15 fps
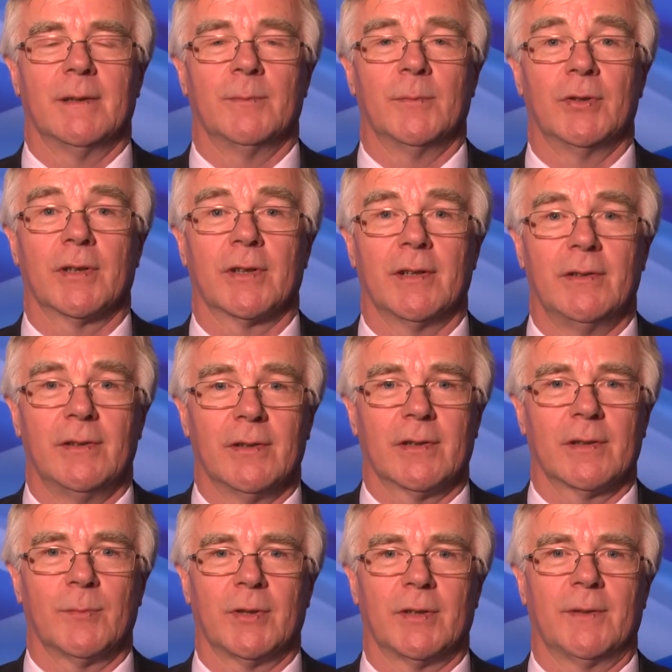more
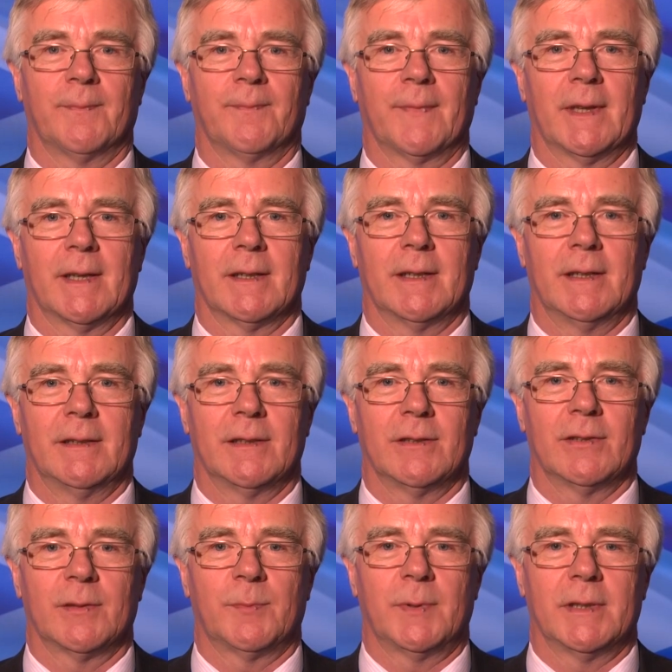normal in the
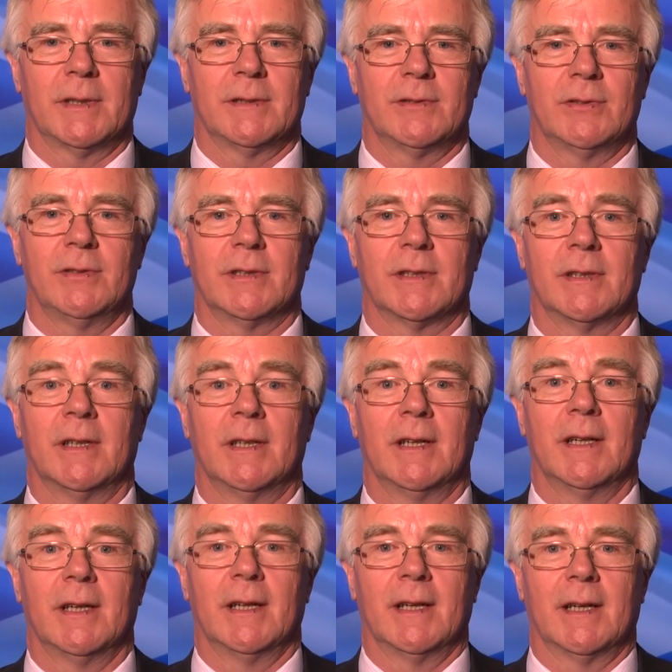European Union.
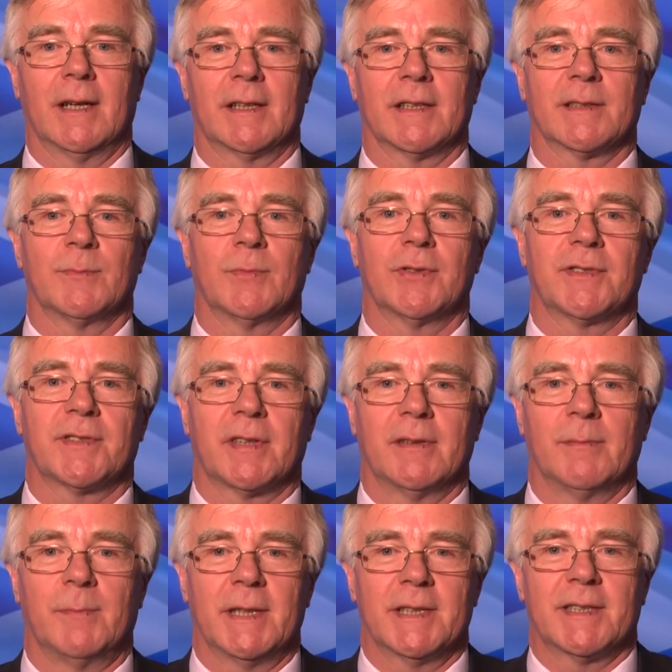At its most
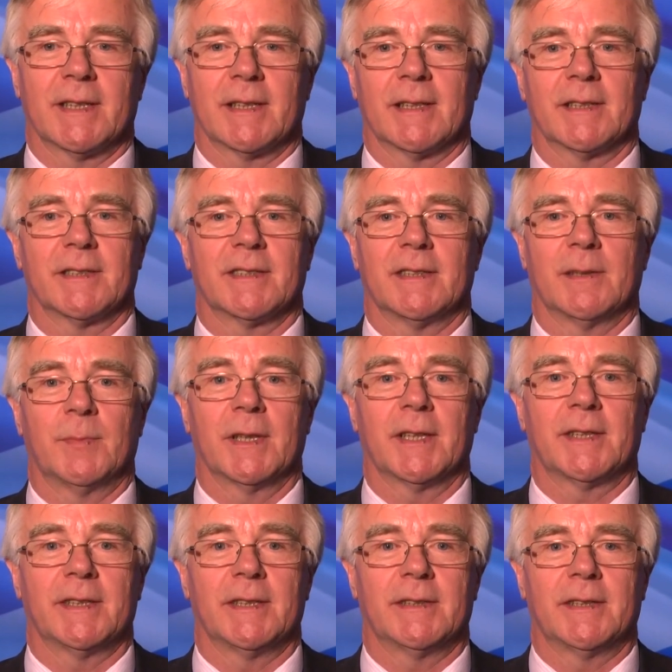basic, it's the
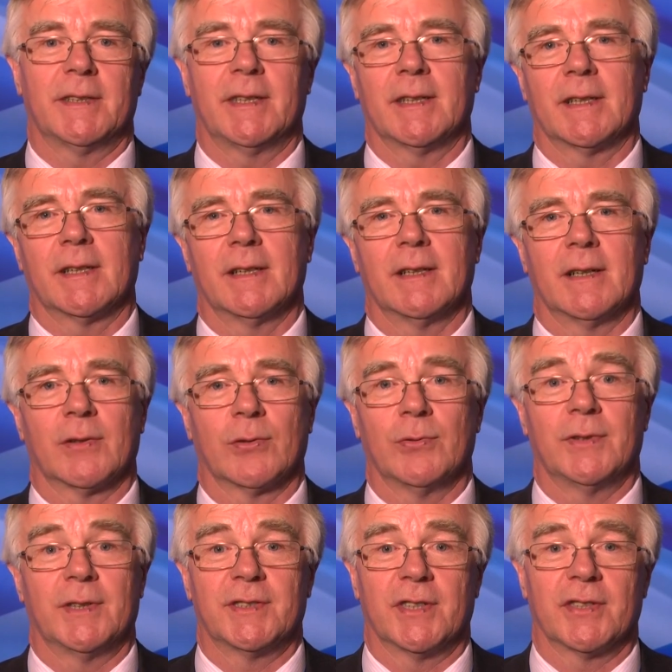ability to take our
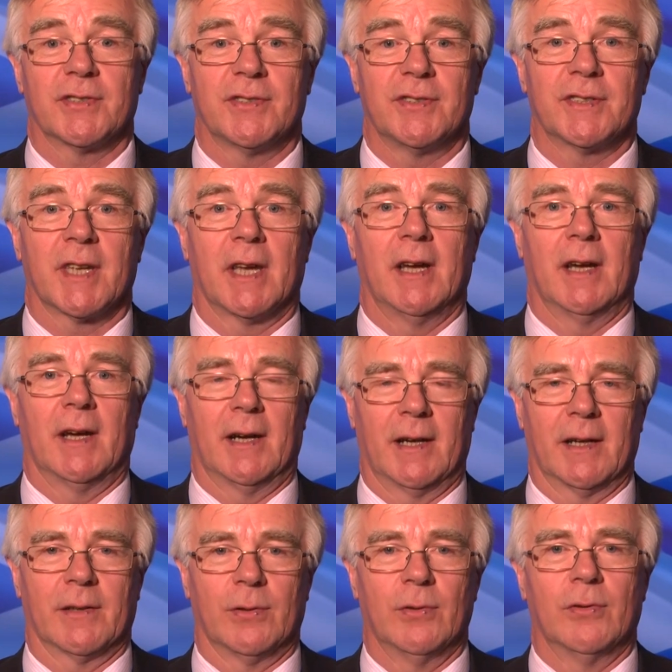own decisions
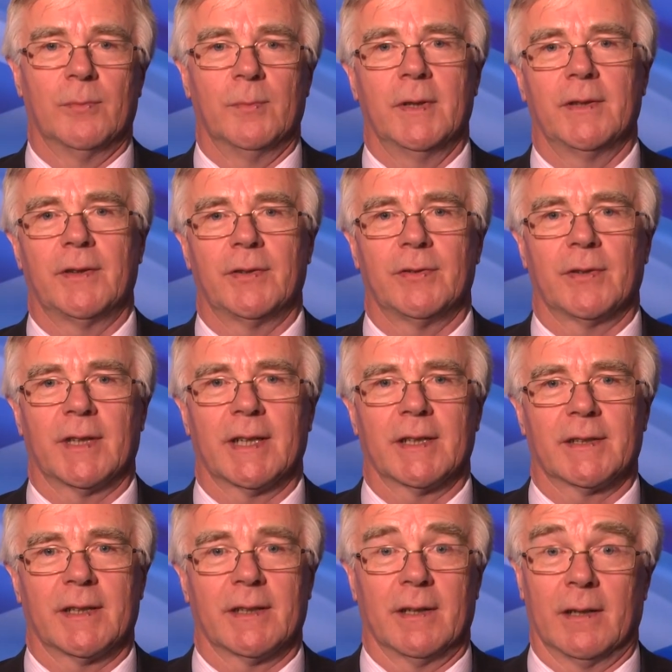at home through
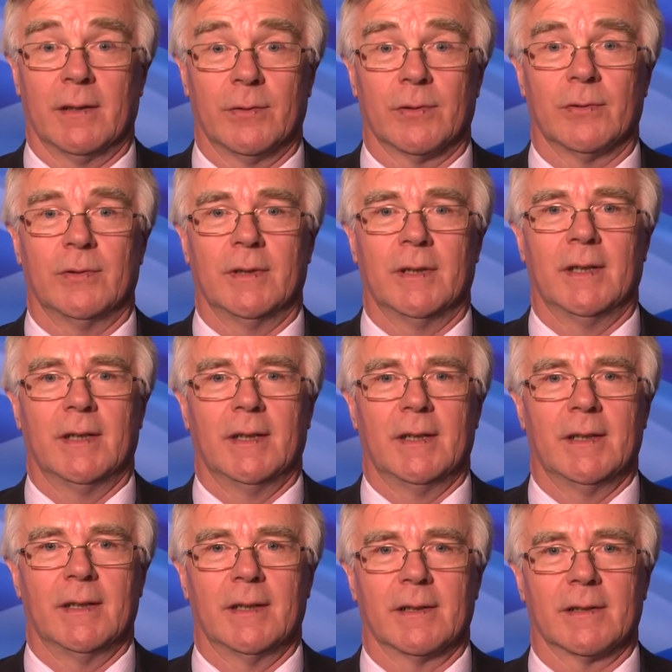electing our own
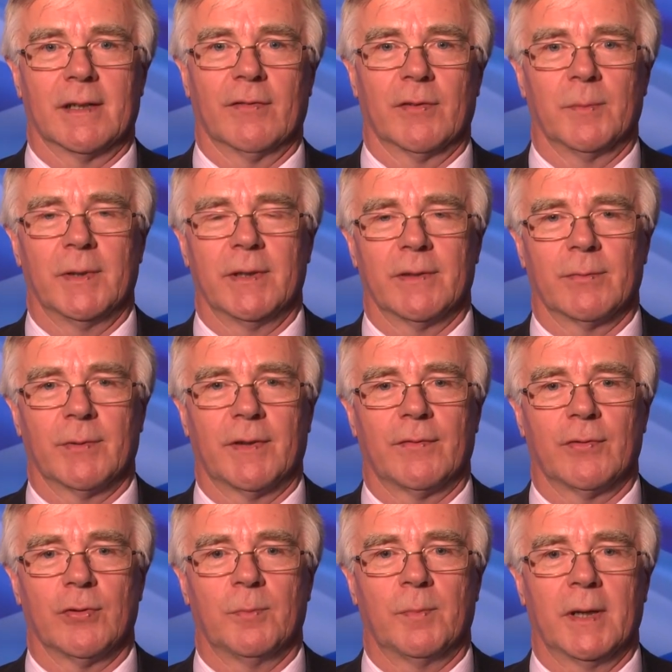government with
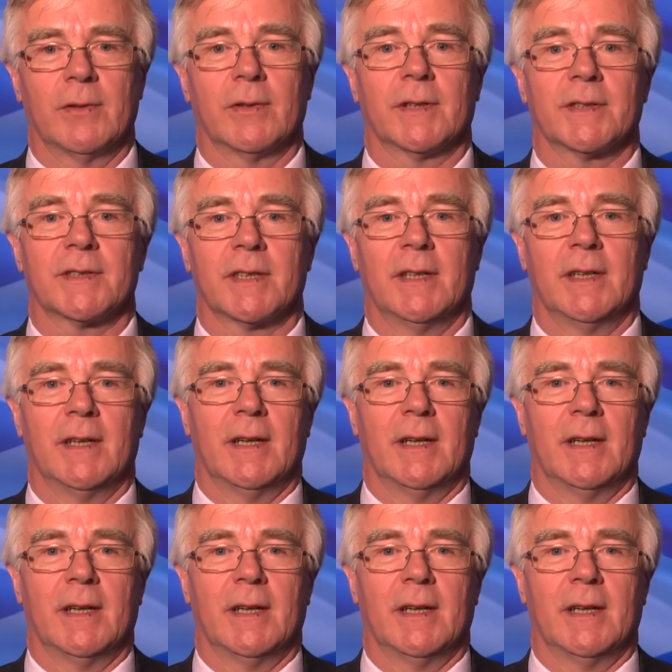full powers,